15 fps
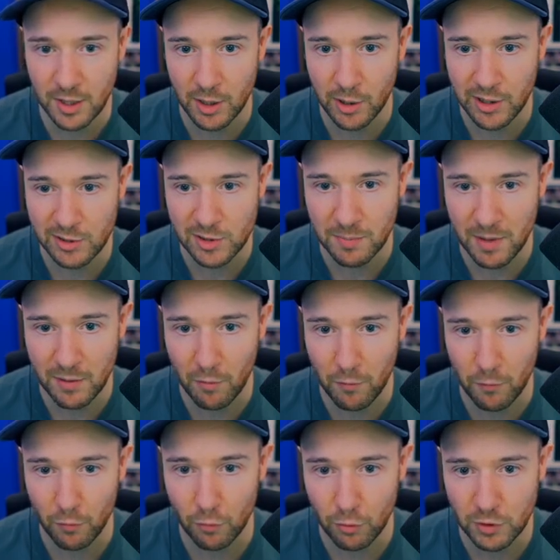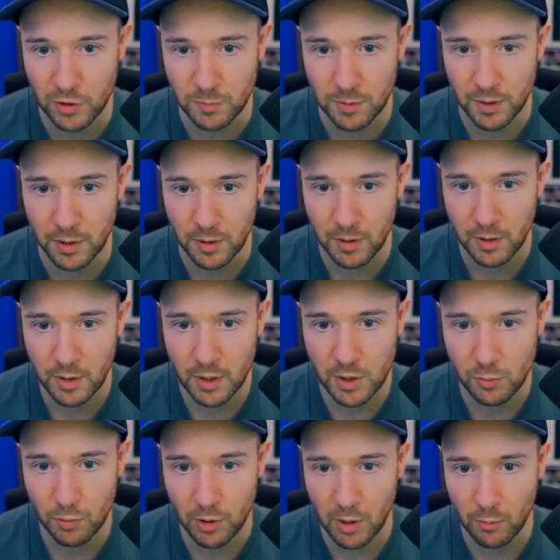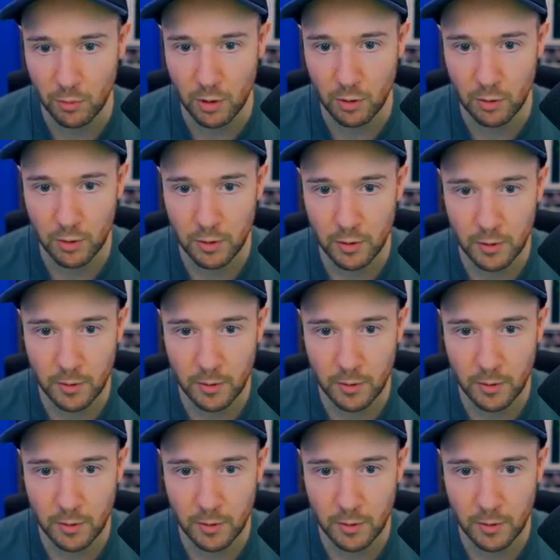you know, he was a bit of a fraud, but working well.